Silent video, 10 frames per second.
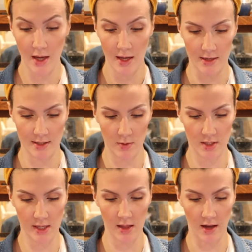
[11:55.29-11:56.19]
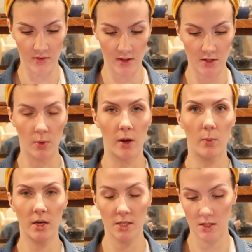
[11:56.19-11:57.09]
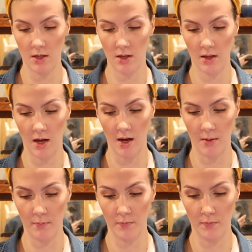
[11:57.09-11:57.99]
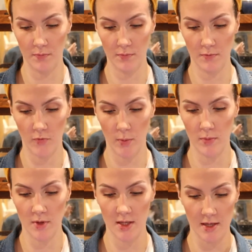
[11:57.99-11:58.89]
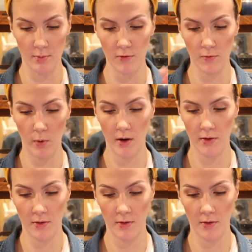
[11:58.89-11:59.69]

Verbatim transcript: Yes, it was the eleventh. So I went um, from December fourth